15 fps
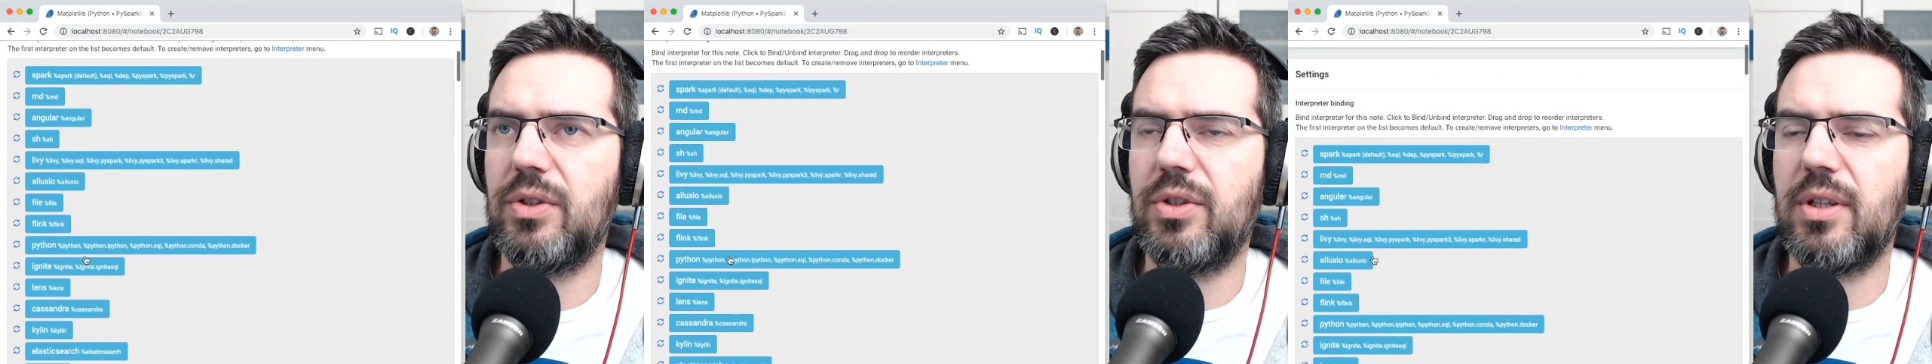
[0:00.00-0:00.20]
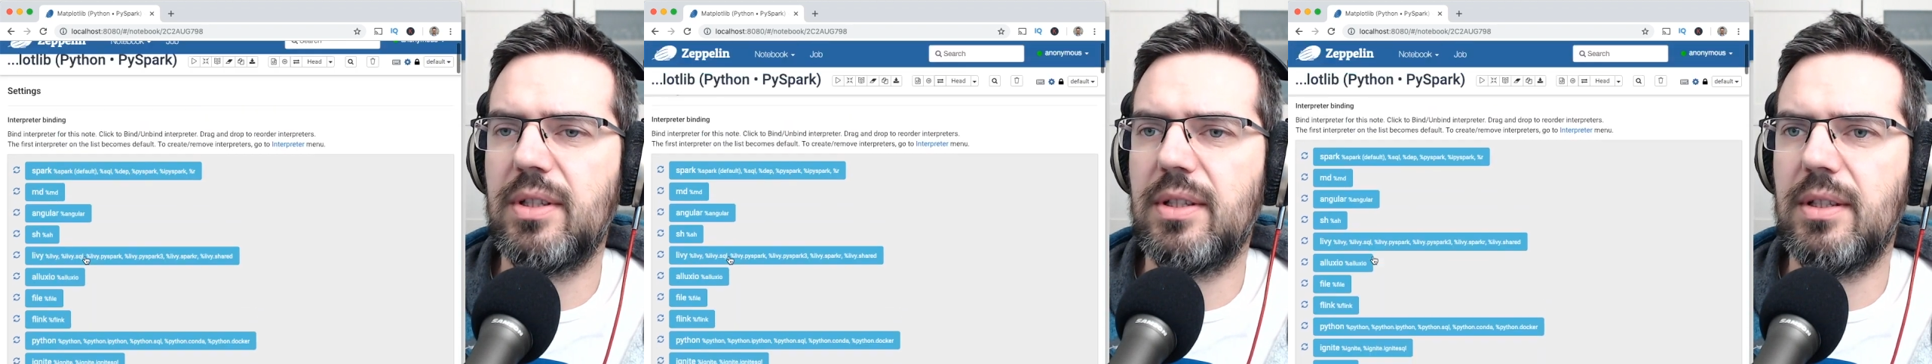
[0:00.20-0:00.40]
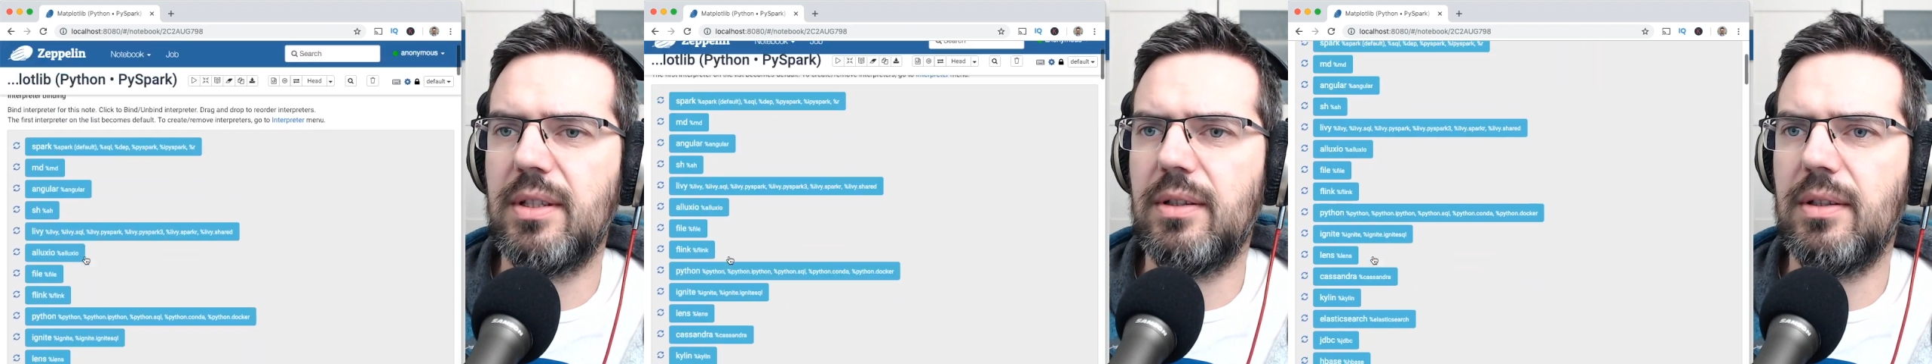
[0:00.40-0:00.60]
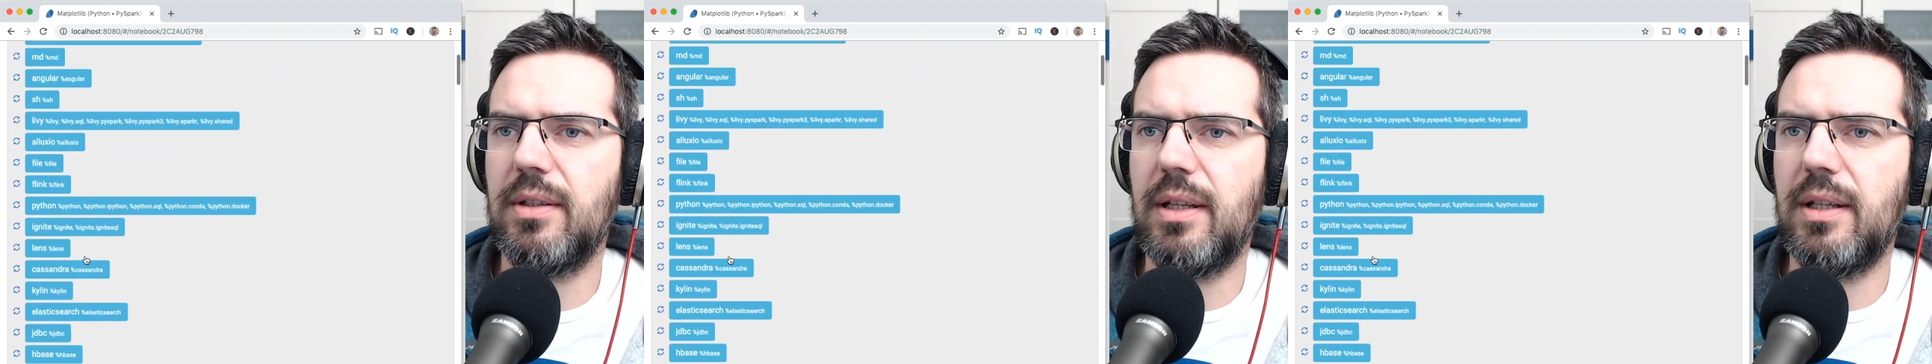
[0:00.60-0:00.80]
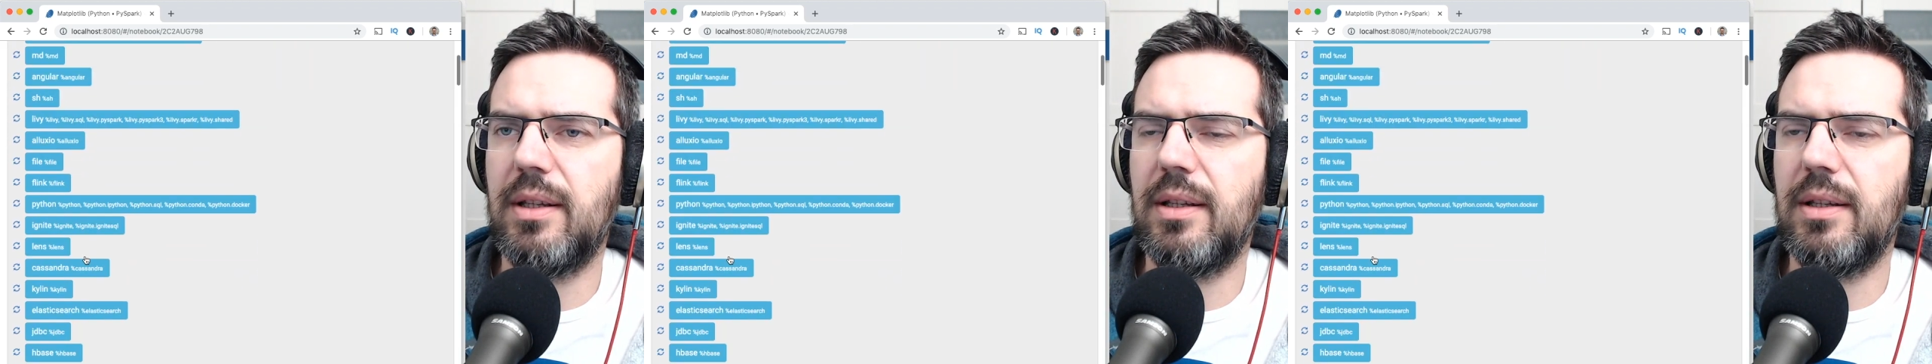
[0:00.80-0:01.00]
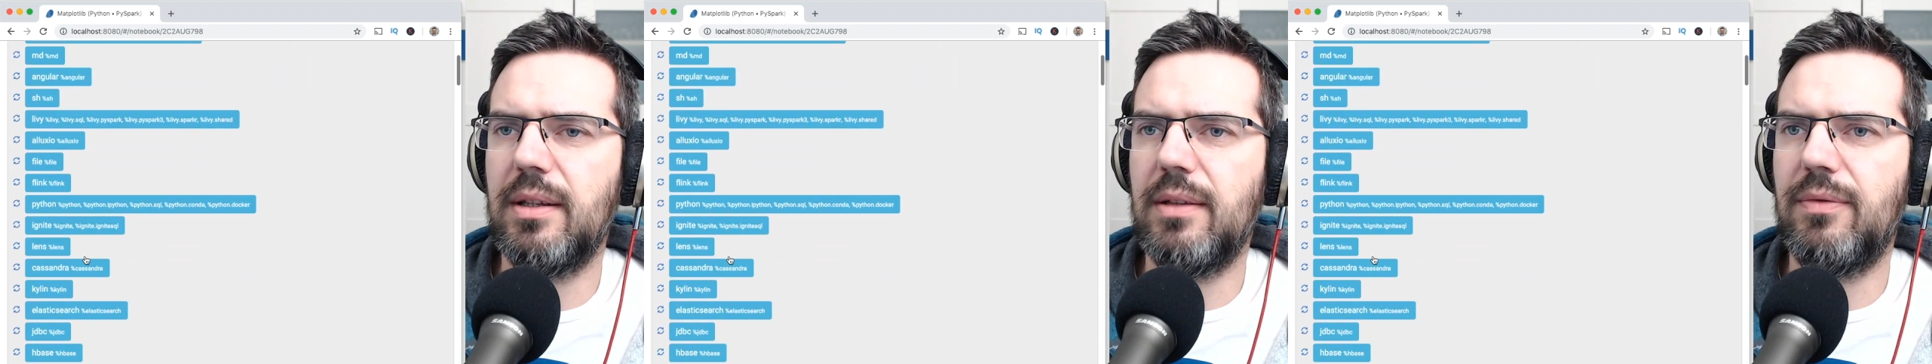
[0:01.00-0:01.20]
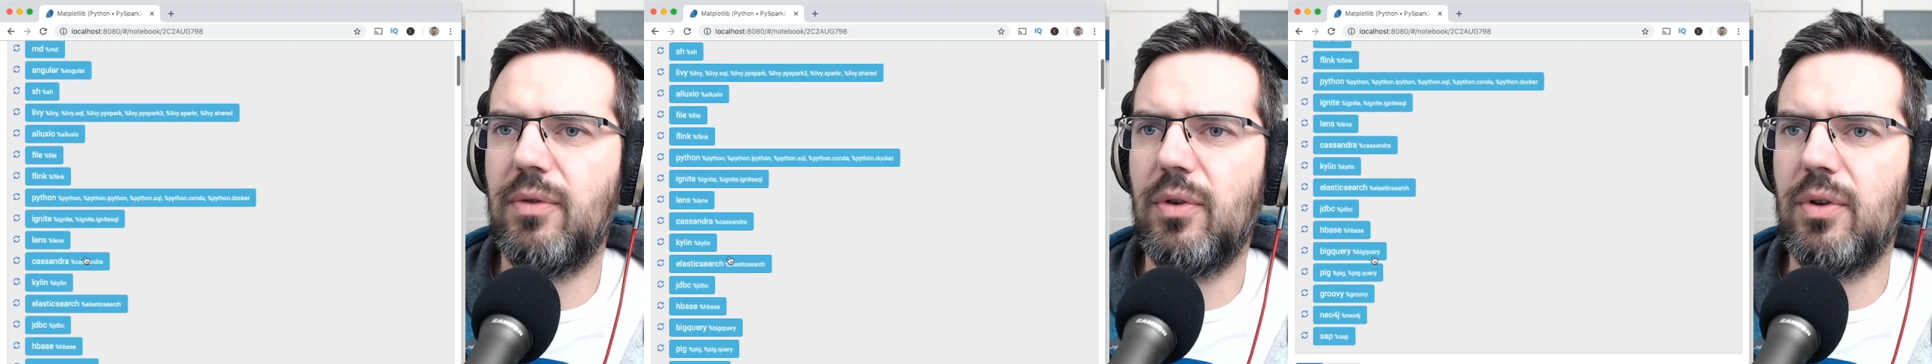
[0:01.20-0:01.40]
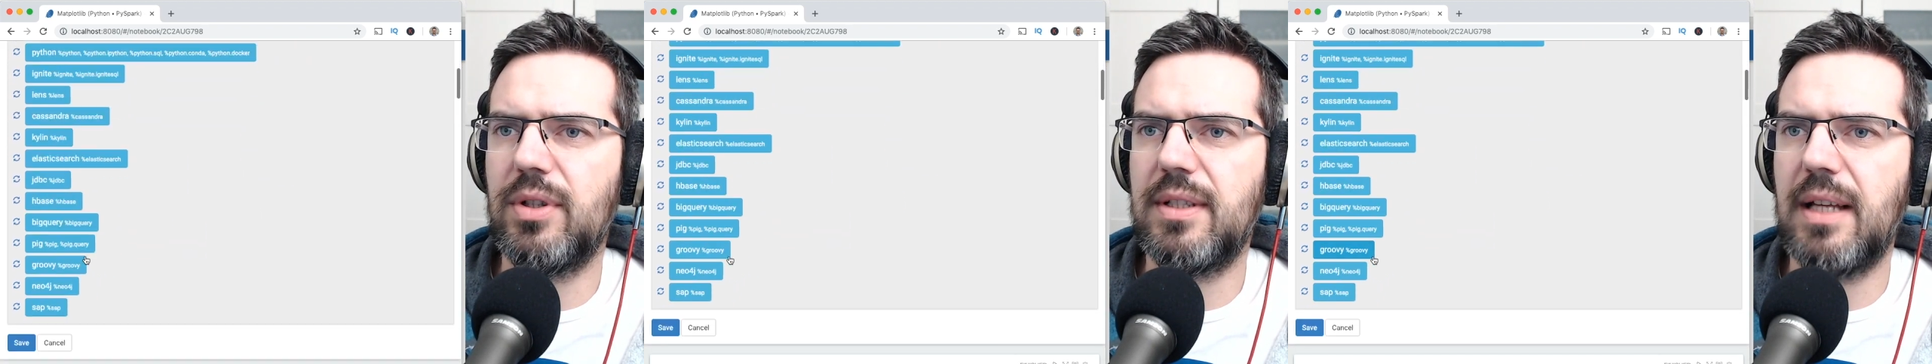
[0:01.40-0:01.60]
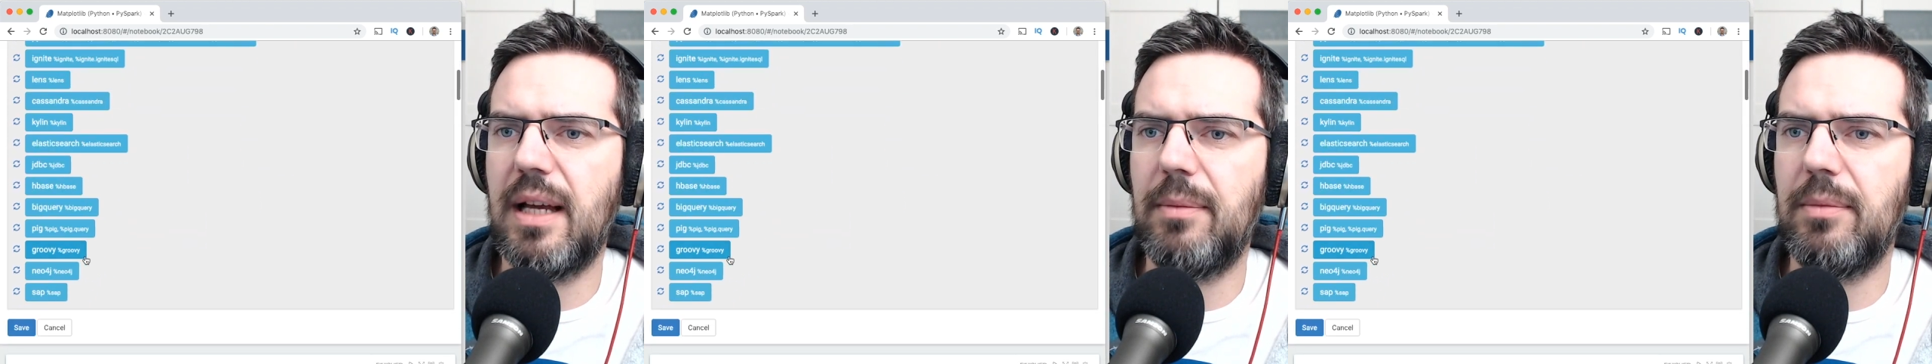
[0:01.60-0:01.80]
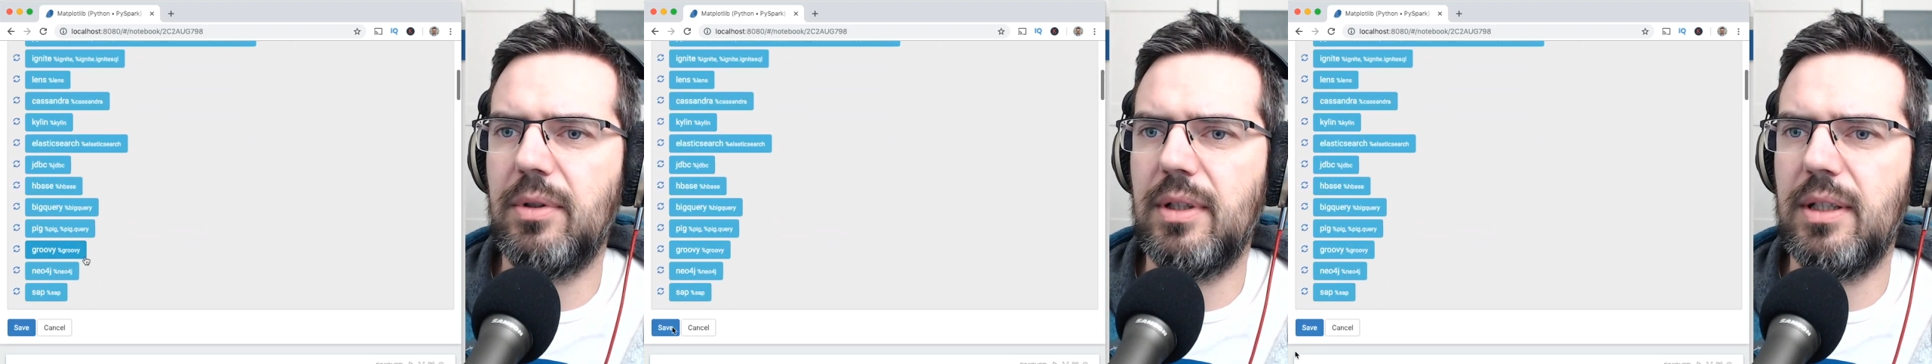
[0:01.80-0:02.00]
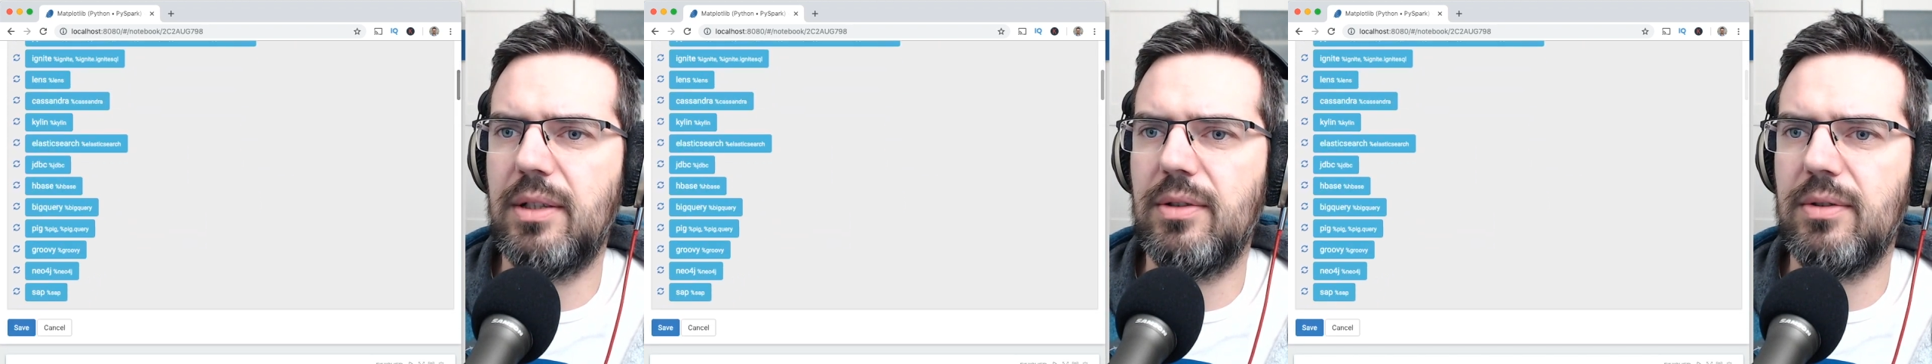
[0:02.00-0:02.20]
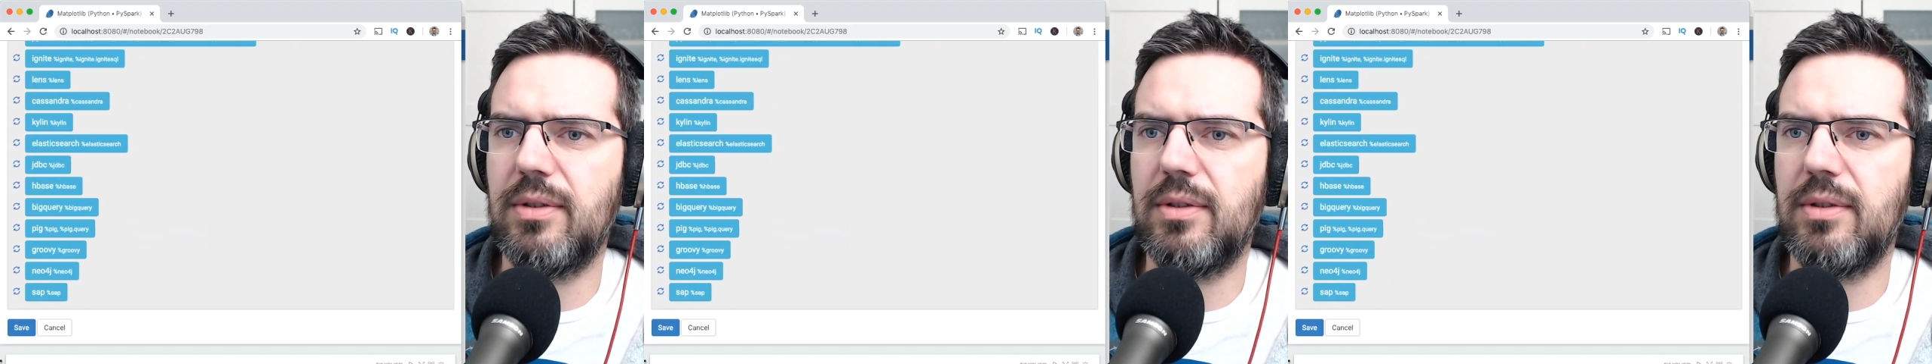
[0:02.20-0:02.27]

it's just the first time you need